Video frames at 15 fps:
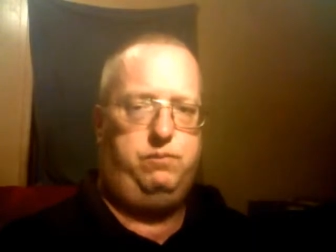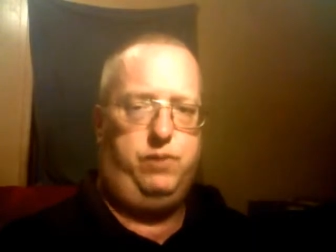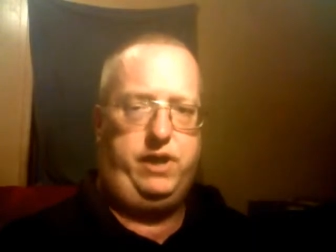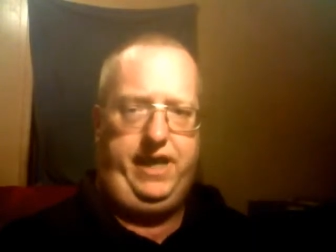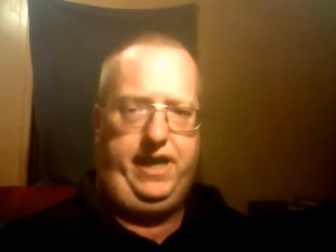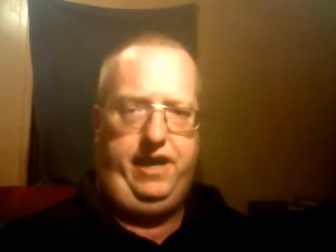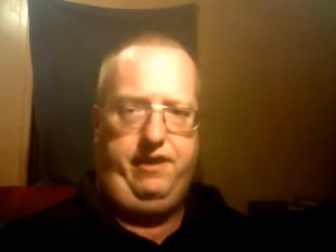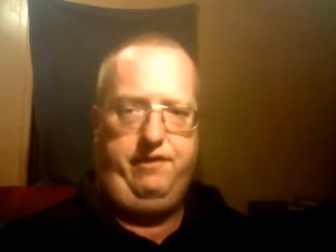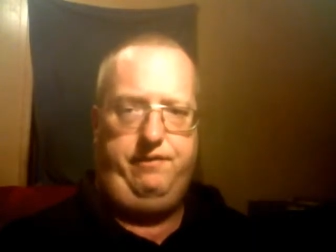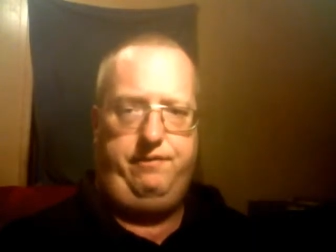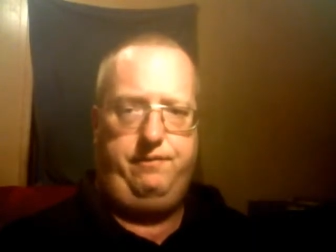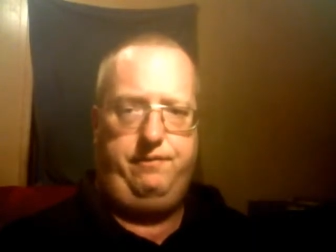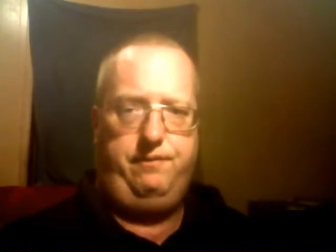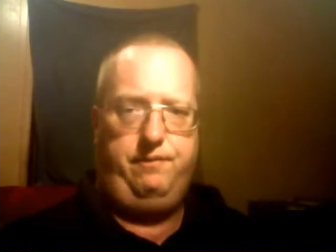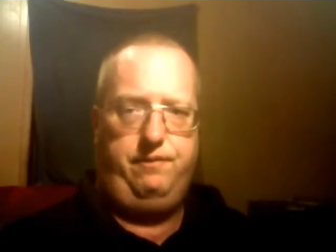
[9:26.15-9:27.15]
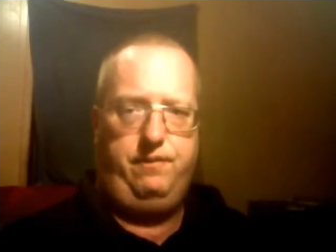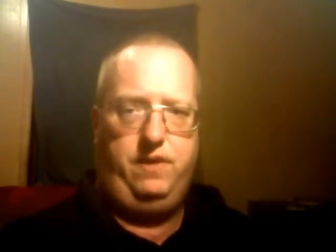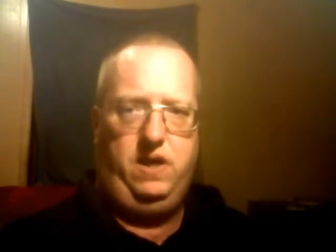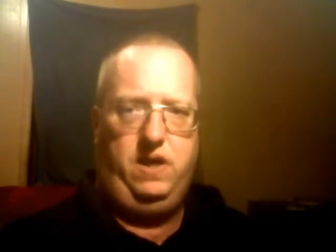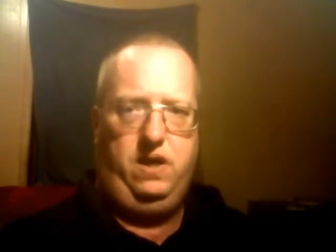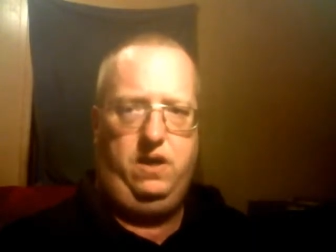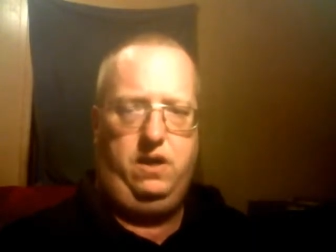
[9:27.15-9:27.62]
would give
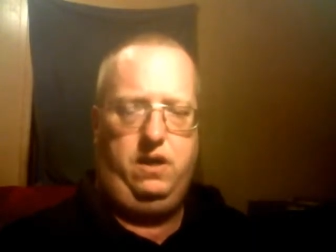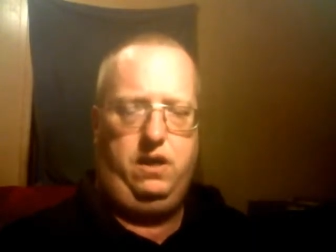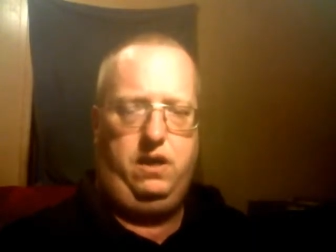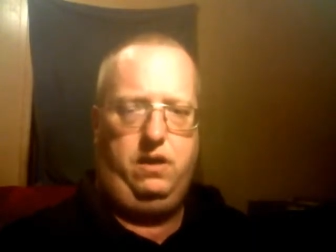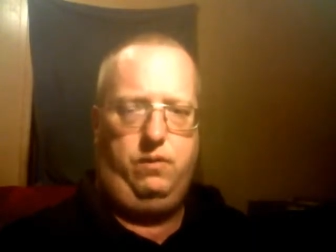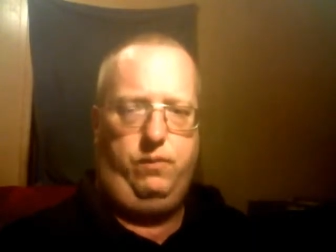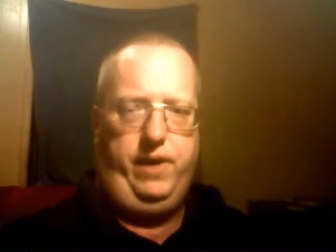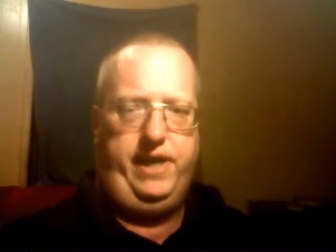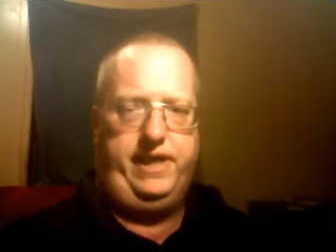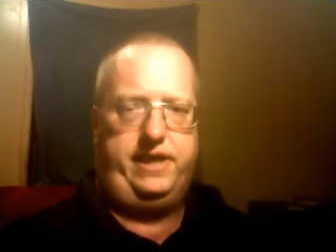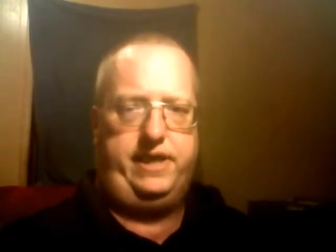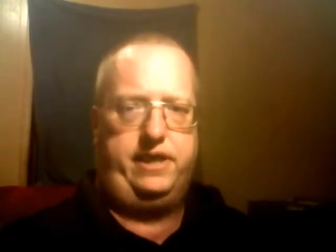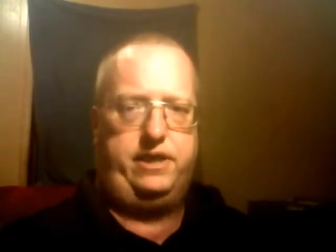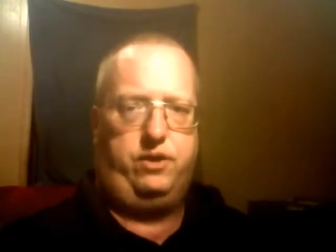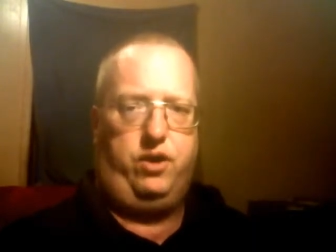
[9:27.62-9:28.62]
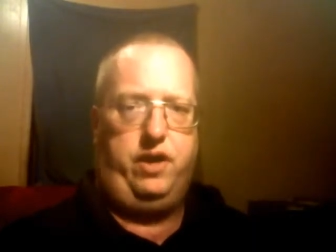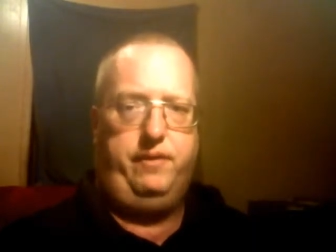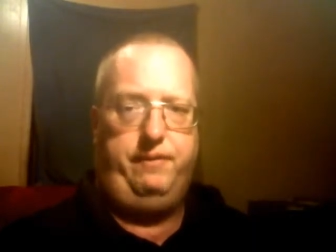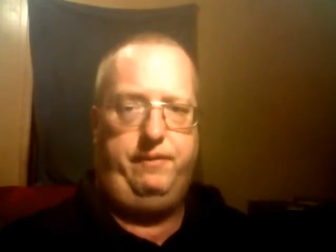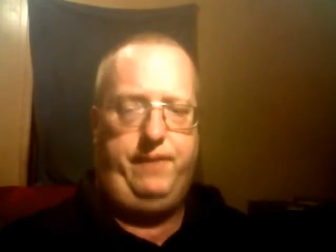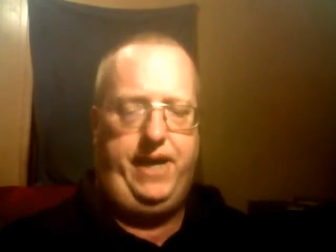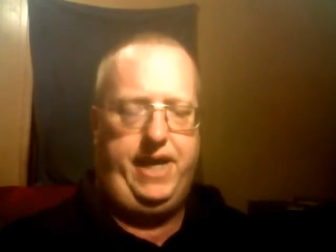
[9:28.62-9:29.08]
readers a sort
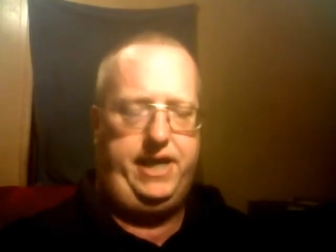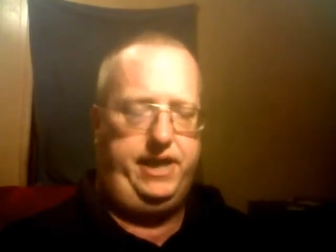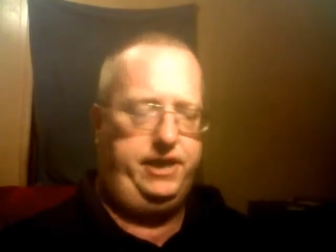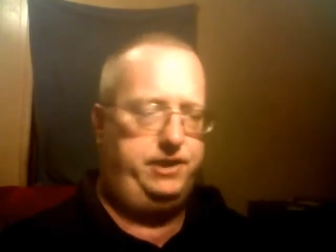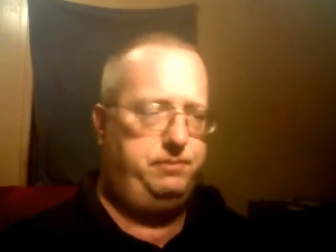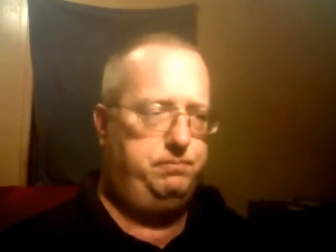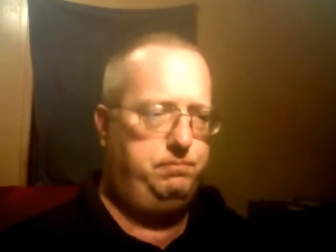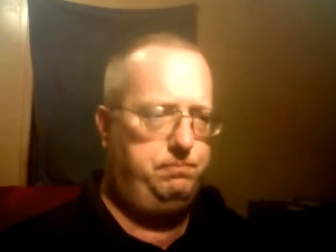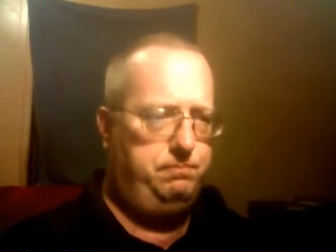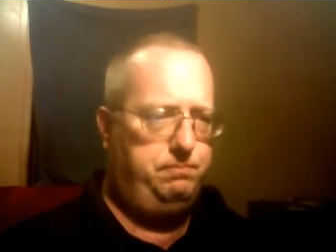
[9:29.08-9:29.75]
of advantage